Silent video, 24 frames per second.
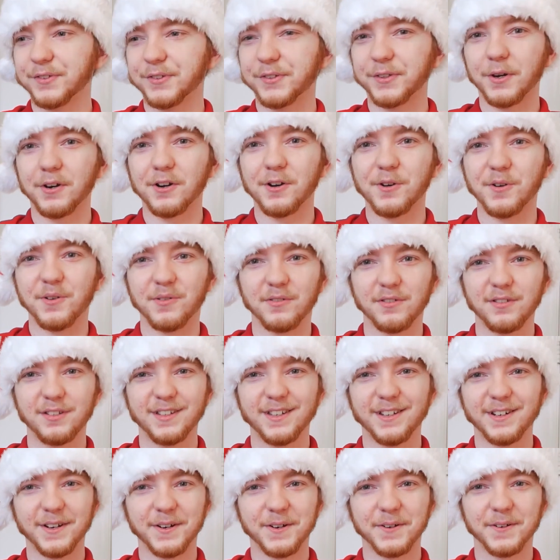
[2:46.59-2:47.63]
So,
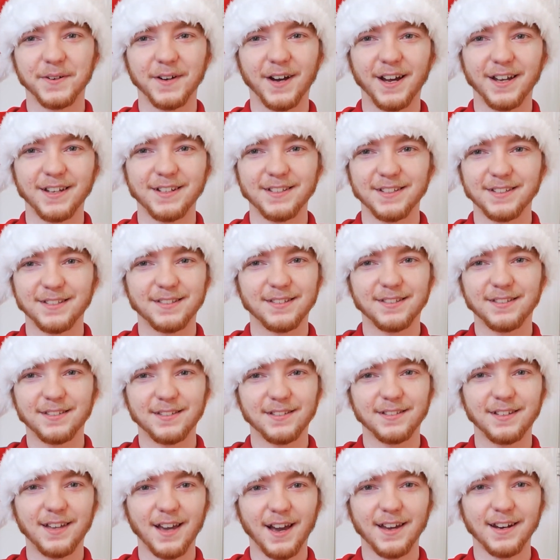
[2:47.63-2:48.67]
you know, I just
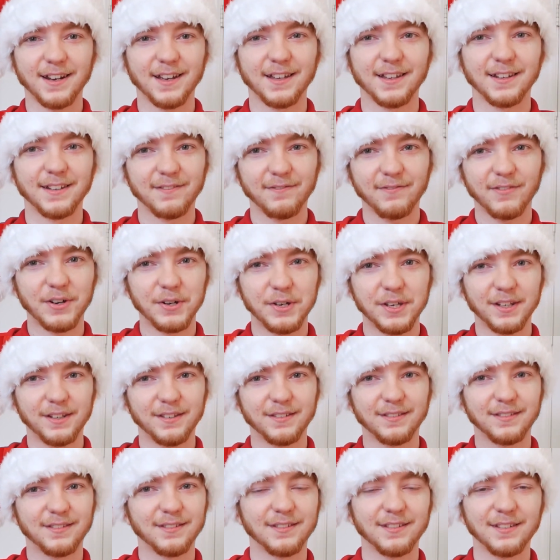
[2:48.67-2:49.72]
gotta
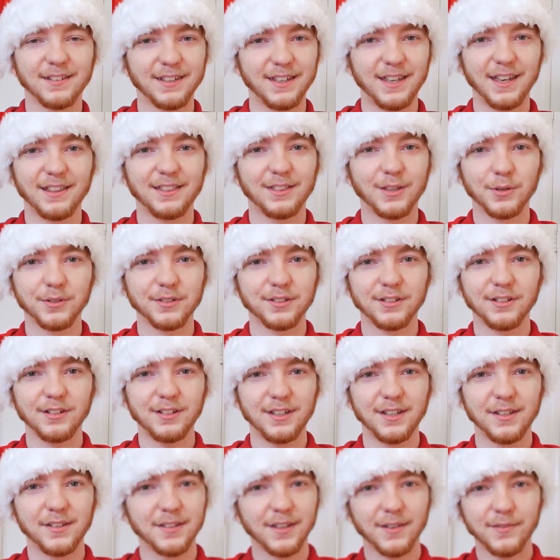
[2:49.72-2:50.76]
fucking get those
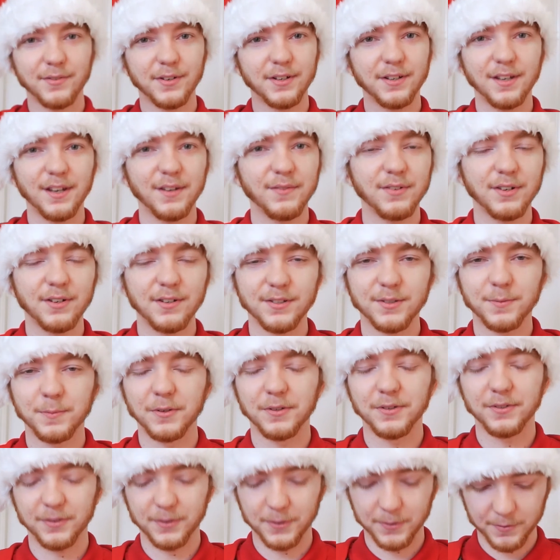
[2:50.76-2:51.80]
cookies every
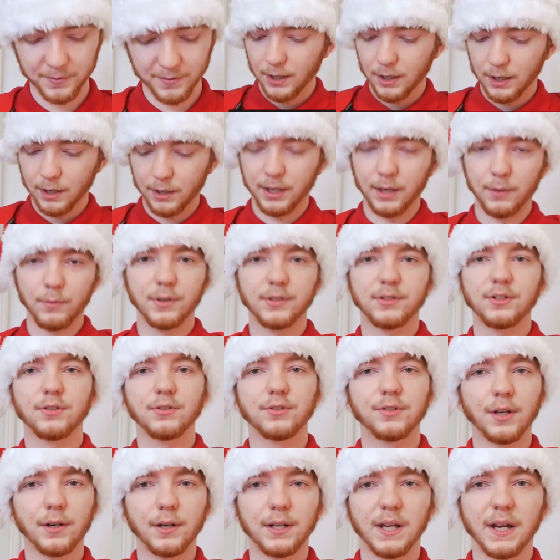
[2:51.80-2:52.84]
Christmas. So, okay, what's your
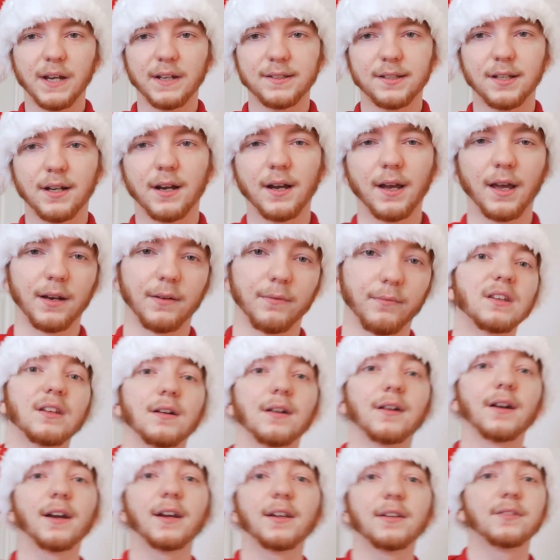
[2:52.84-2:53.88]
zodiac sign?
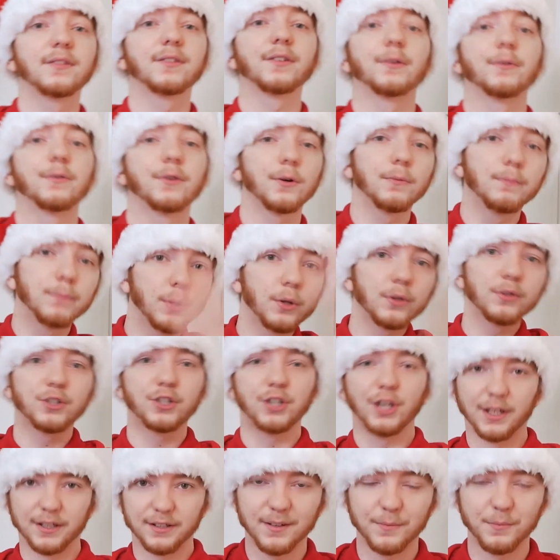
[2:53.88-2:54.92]
All right, so no
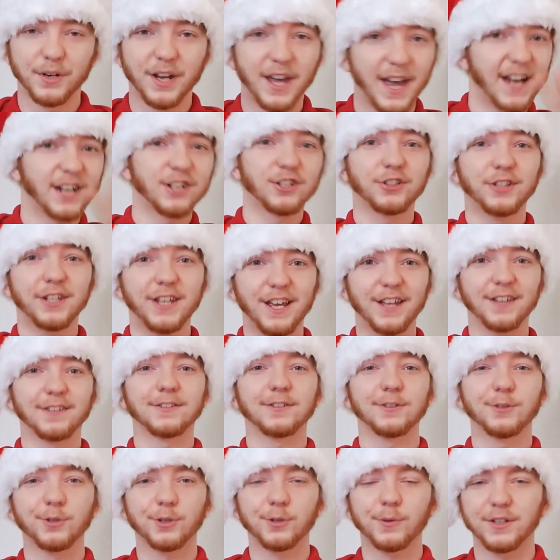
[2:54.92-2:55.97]
bullshit. I'm gonna actually
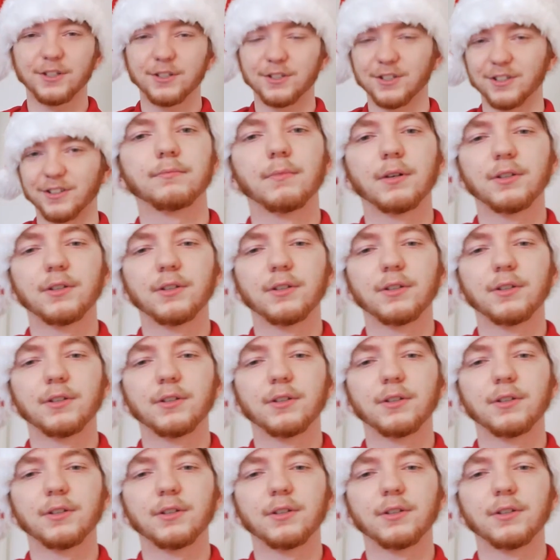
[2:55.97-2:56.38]
answer your question.